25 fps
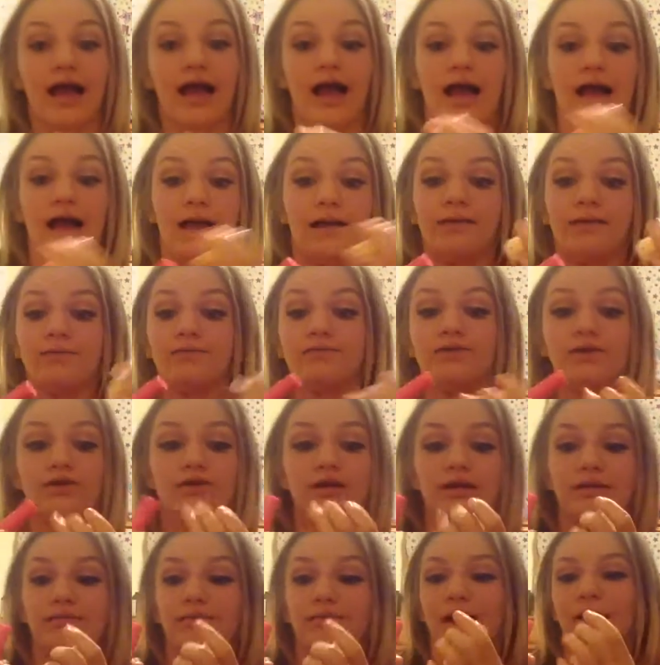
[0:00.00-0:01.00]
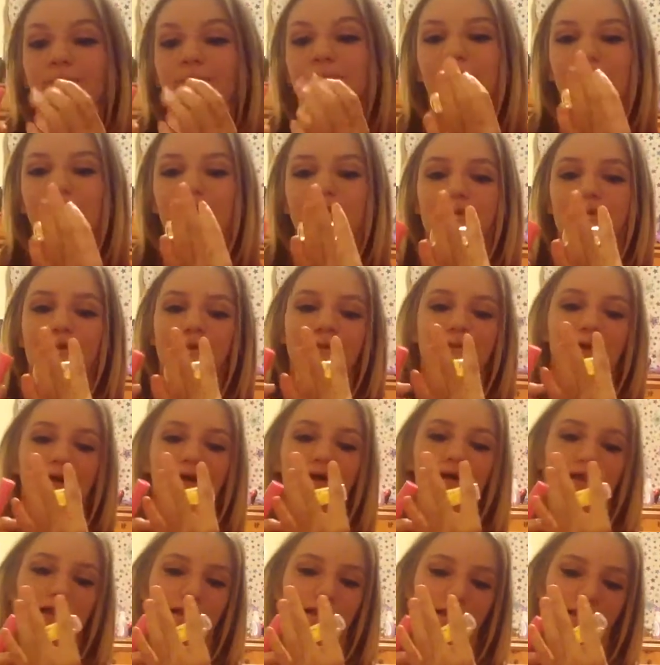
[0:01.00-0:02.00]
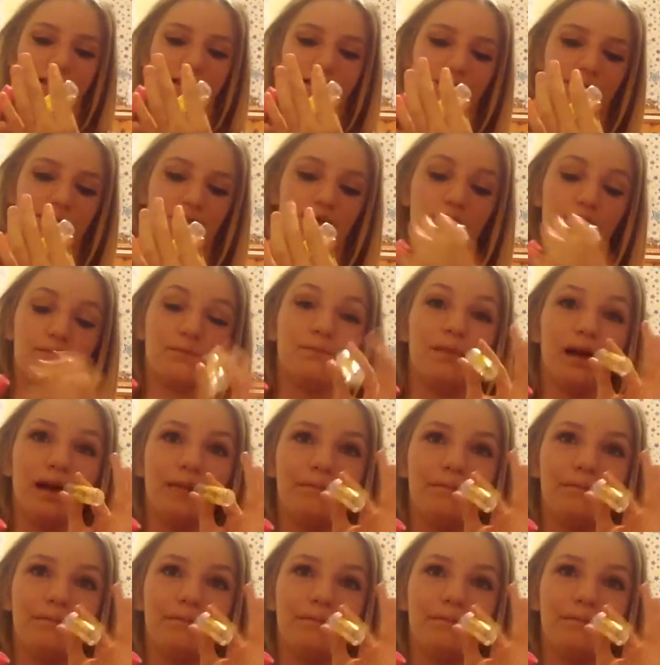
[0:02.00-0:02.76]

I am doing my baby bell or my